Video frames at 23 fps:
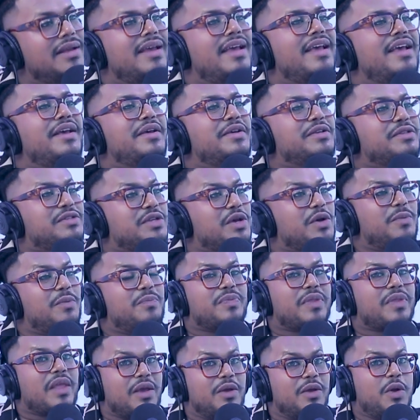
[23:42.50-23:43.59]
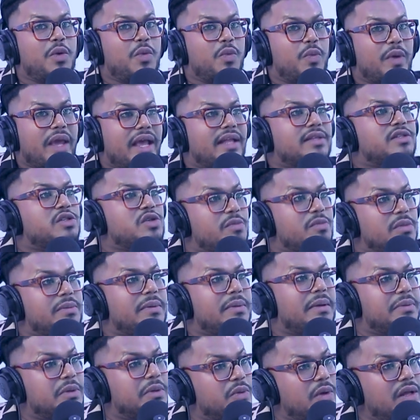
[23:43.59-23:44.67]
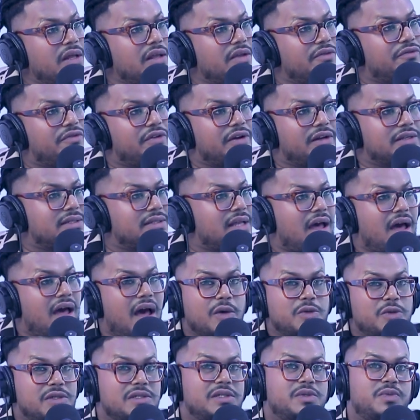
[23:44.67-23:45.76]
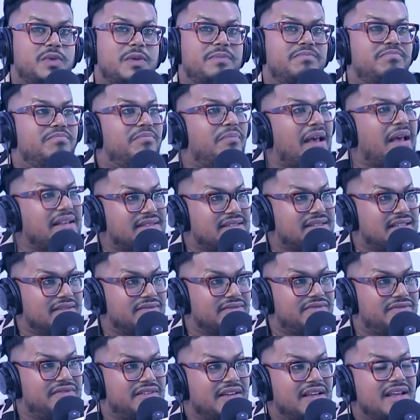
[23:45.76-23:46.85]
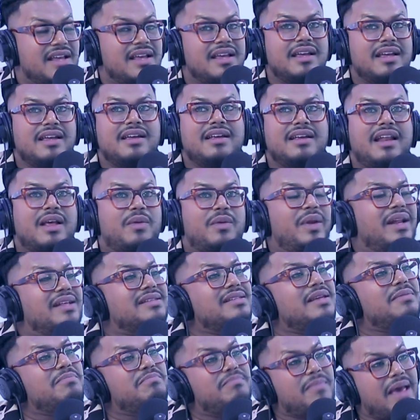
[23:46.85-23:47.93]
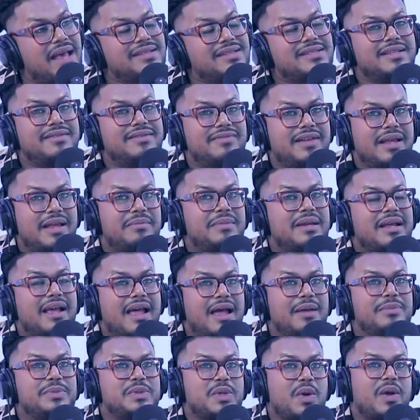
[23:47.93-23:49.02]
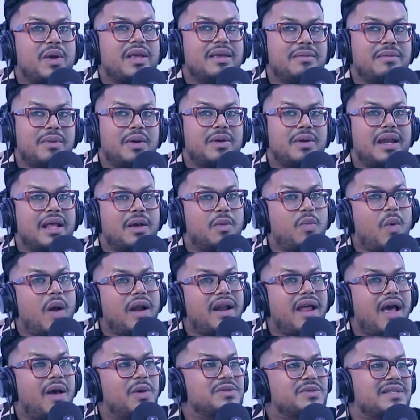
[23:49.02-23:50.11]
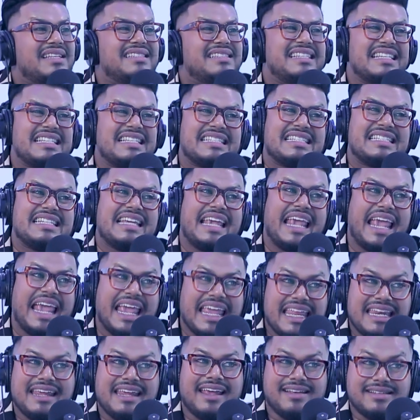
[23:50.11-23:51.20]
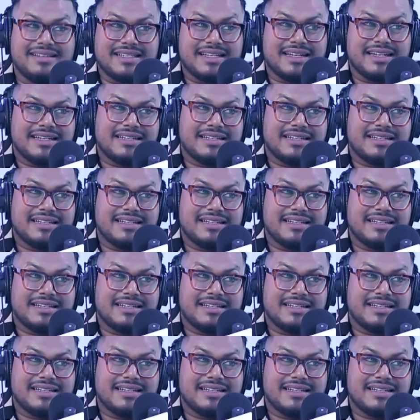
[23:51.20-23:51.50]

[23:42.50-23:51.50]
So, we had so many people working for us. Our houses were massive. Like when I say massive, I'm talking about like one house had 60 areas in it.